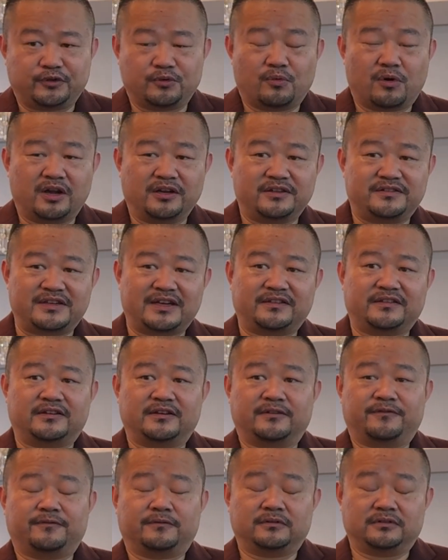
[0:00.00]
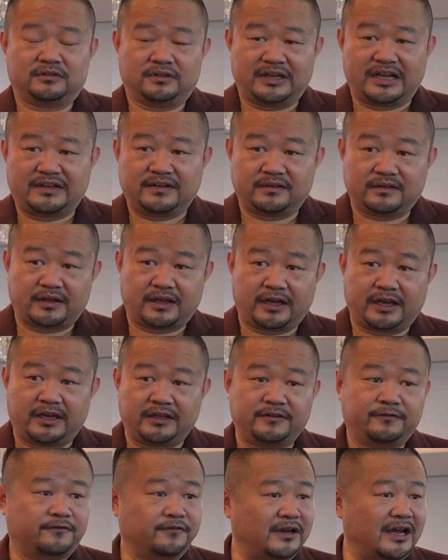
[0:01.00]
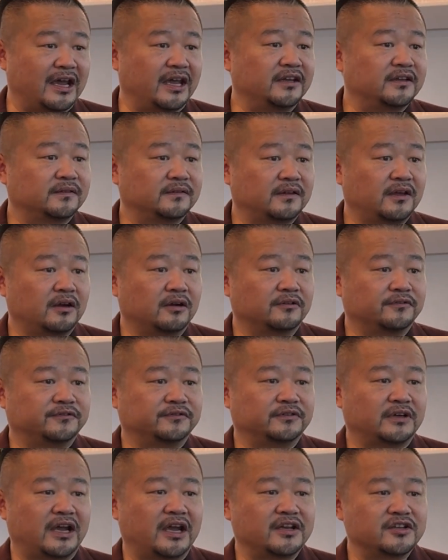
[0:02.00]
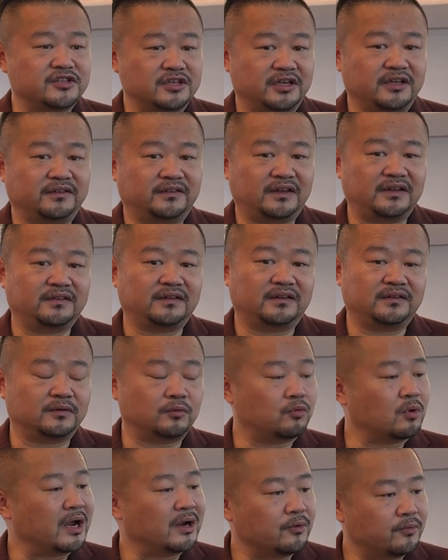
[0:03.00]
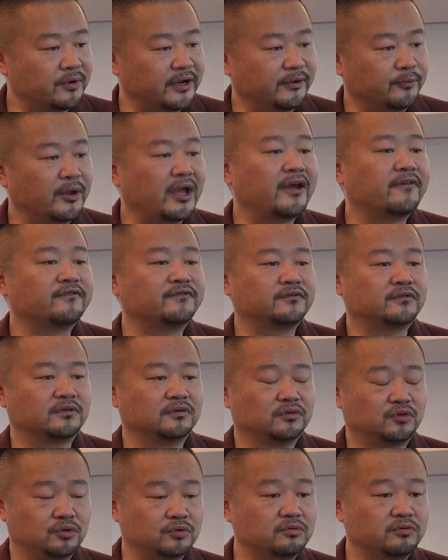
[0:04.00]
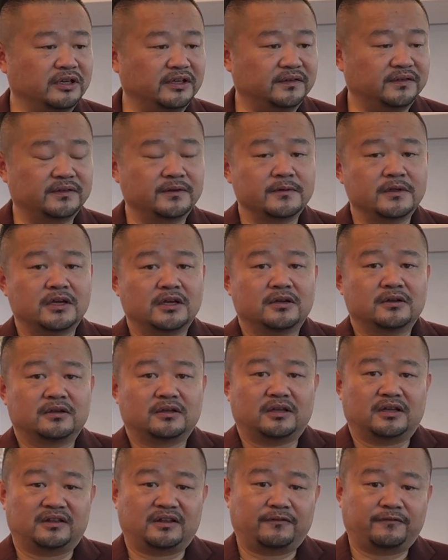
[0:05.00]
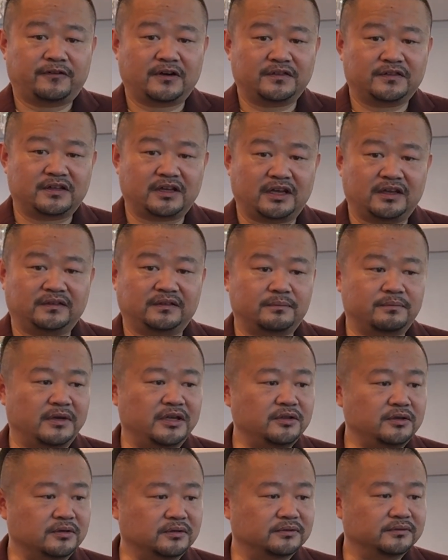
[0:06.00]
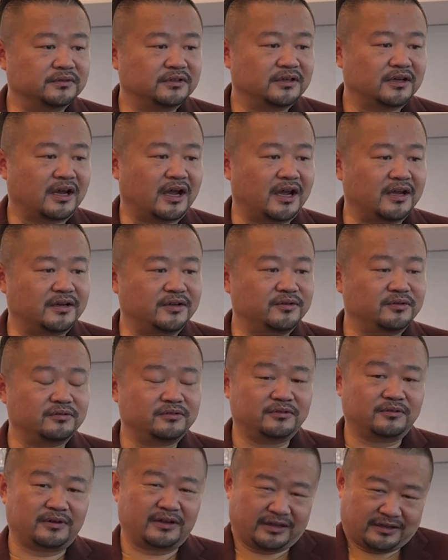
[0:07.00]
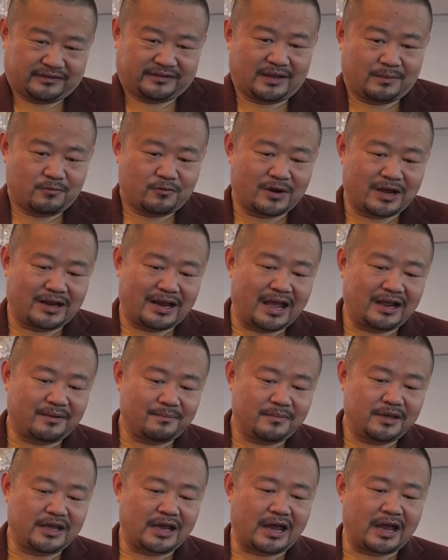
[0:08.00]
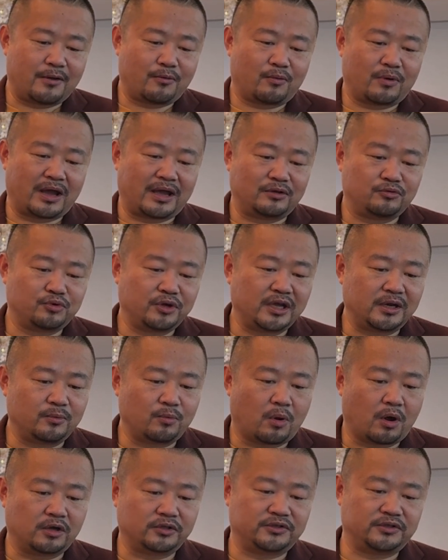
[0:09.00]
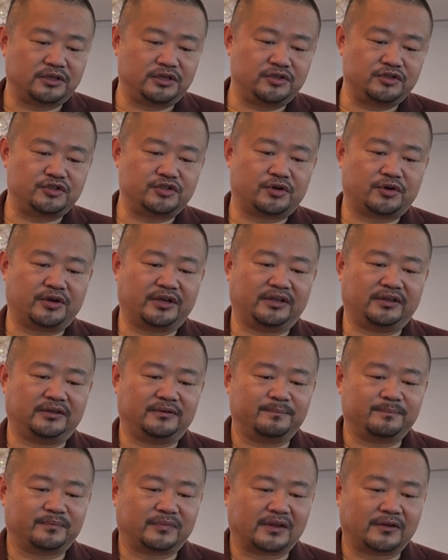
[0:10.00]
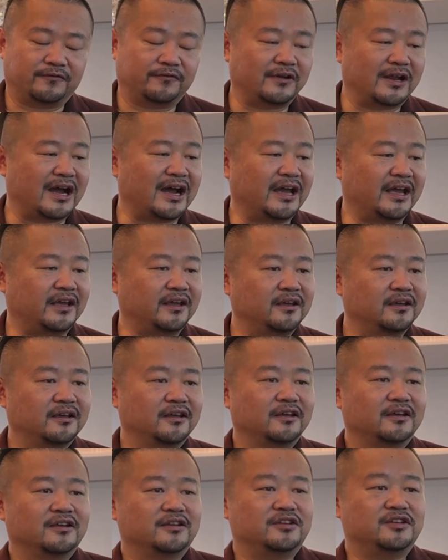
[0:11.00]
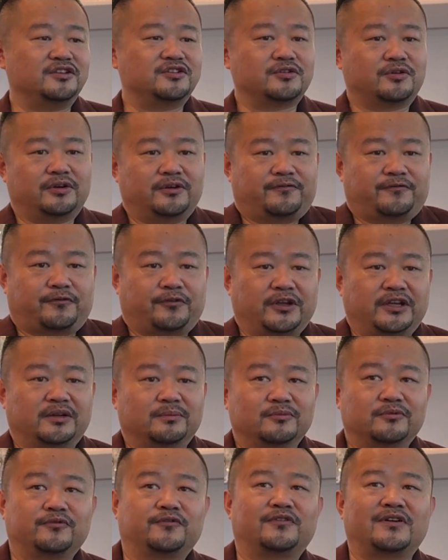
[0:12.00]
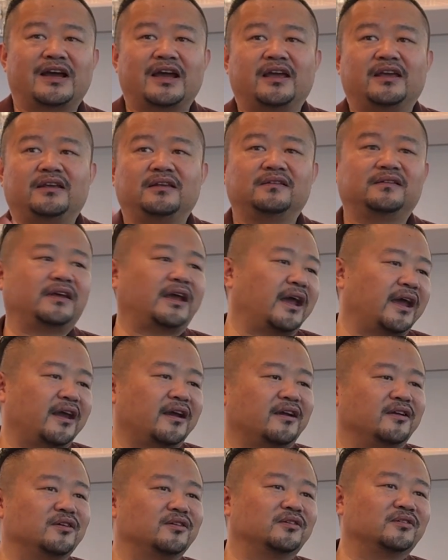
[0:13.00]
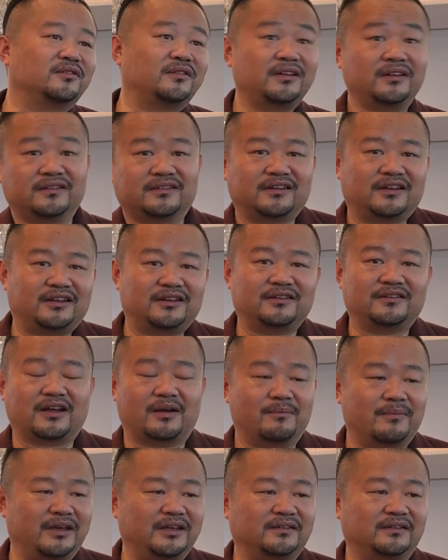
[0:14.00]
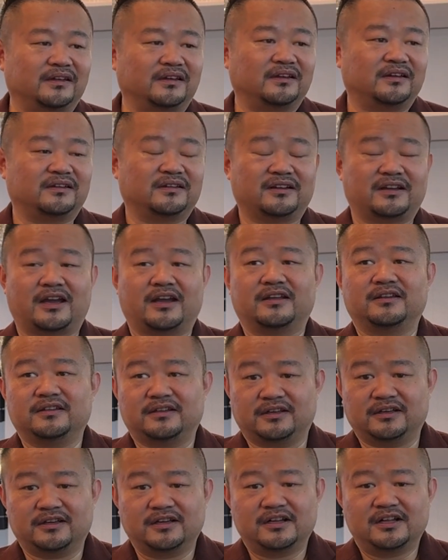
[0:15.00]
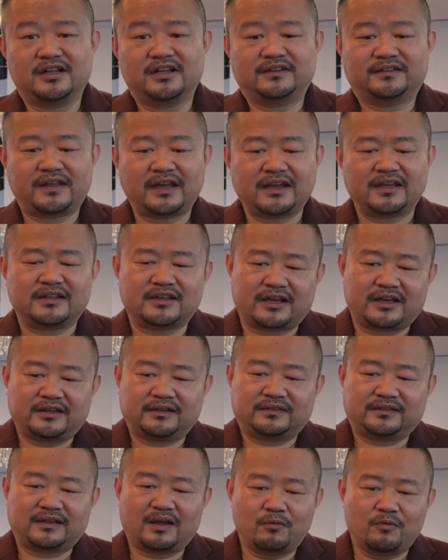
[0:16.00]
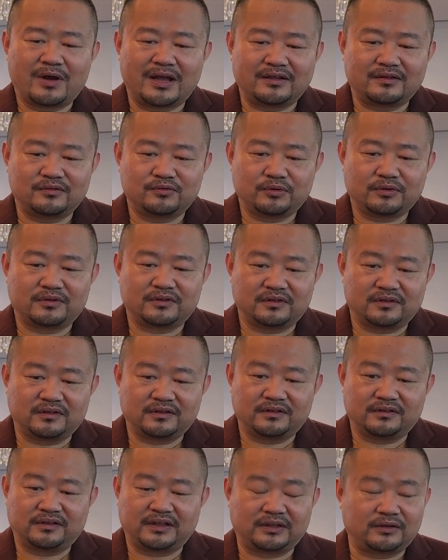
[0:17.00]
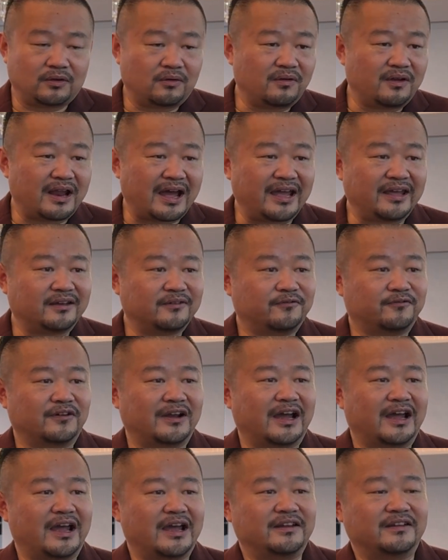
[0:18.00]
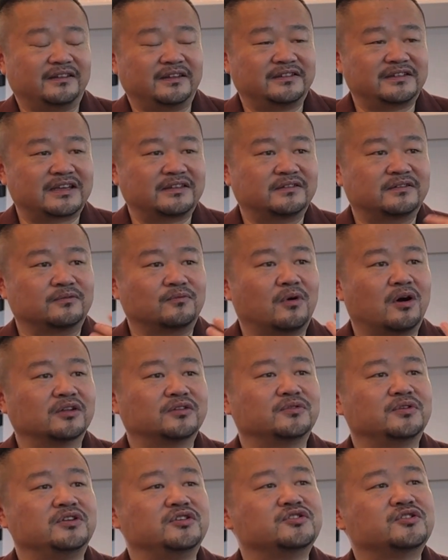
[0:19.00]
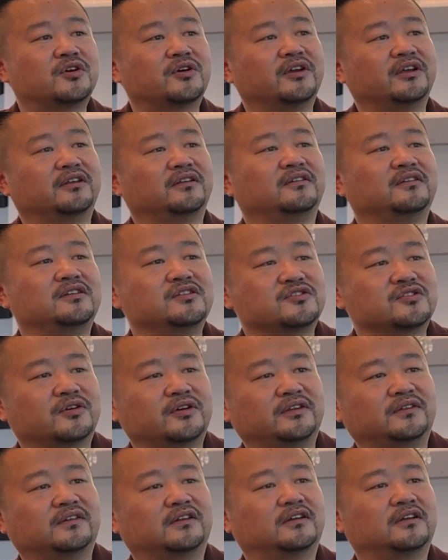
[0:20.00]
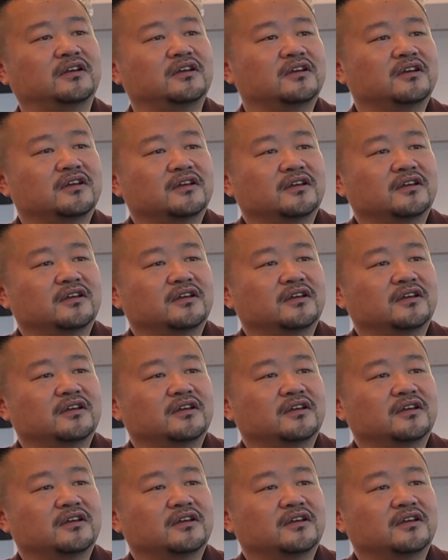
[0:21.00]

you want just to let it fly itself, actually this is one way. We have two ways. The first is manual, and you, you someone like me, I I really want to enjoy fly enjoy freedom to fly in the air. You know, this is amazing. And uh, second is someone they don't like fly they just want to enjoy, enjoy the,